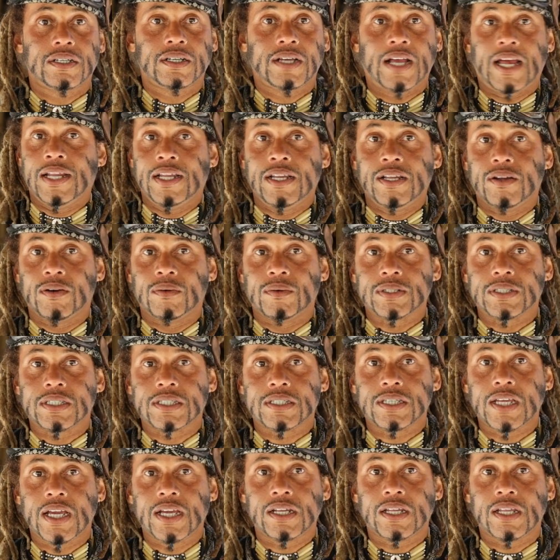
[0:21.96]
I didn't know what to
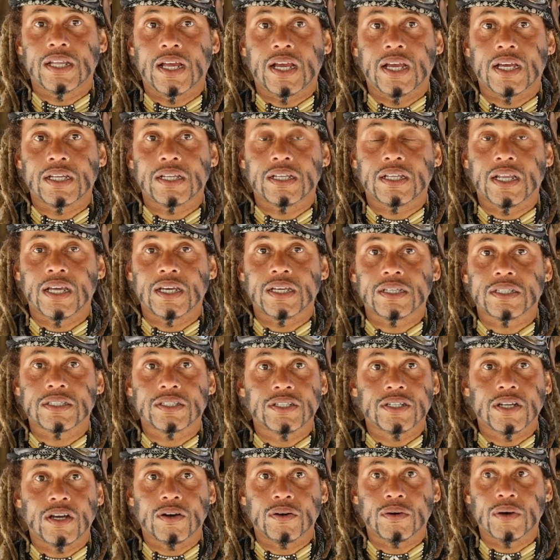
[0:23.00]
say to that, like,
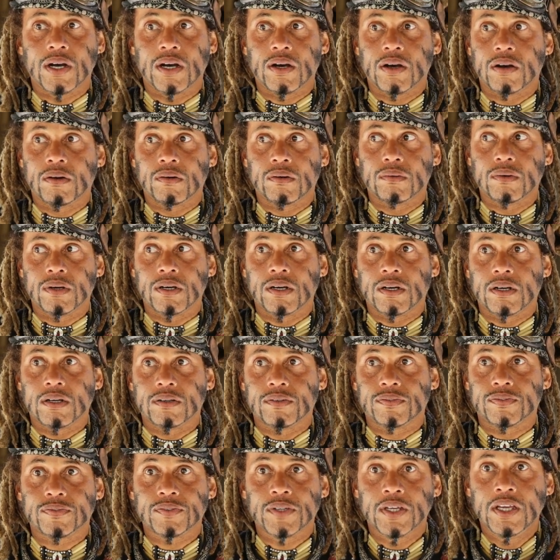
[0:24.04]

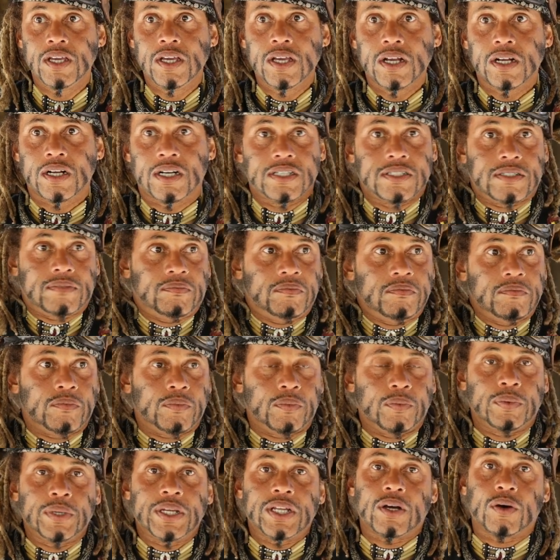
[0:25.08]
because
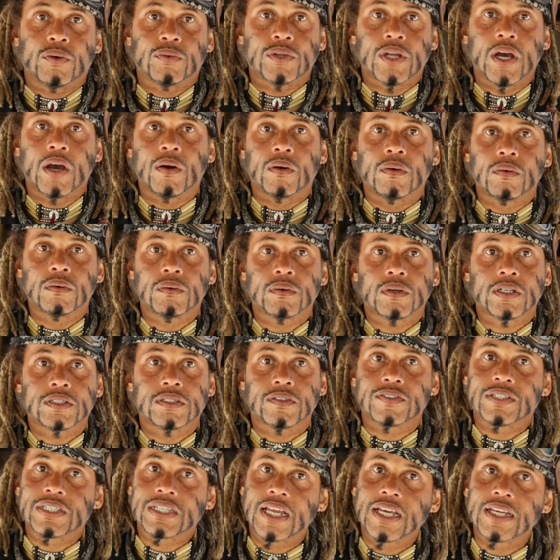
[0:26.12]
we don't know because
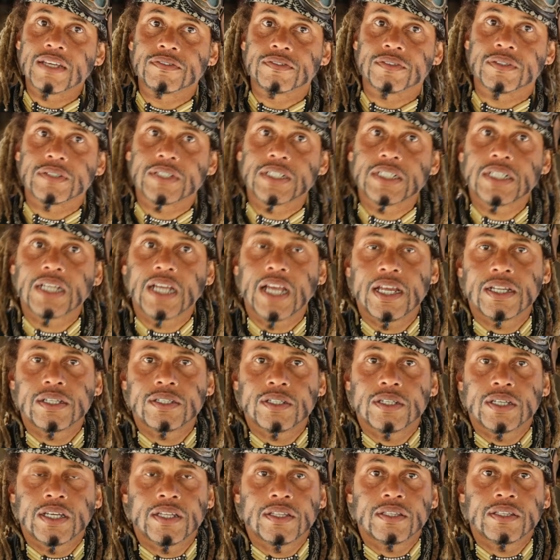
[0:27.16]
of slavery and
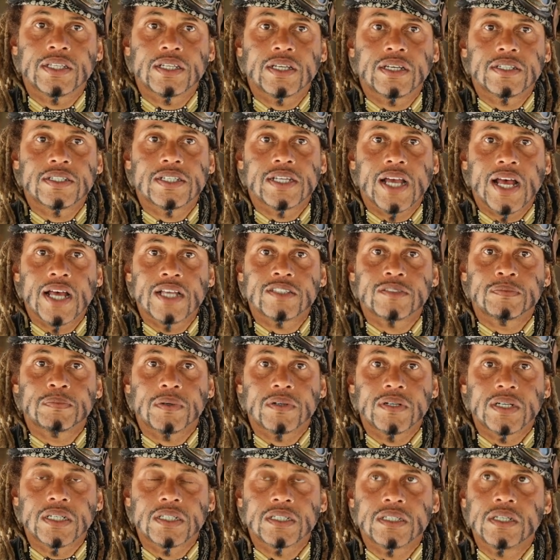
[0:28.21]
the
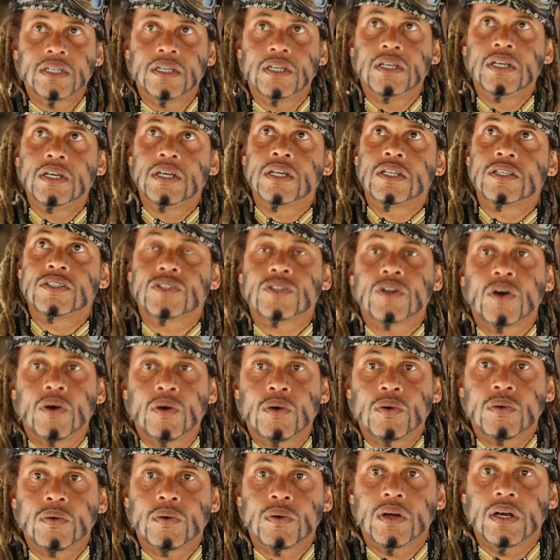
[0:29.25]
diaspora.
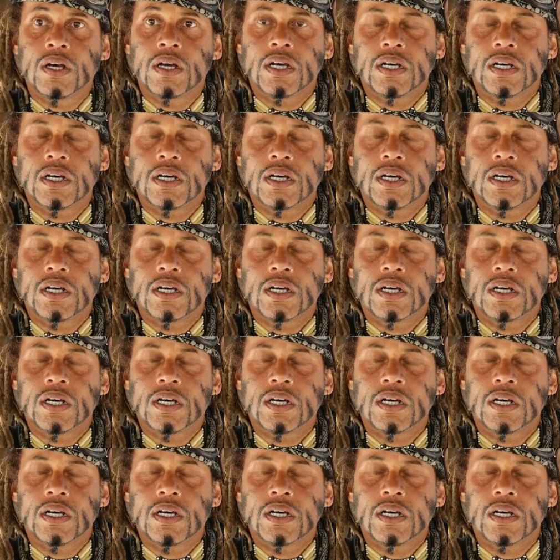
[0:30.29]
So,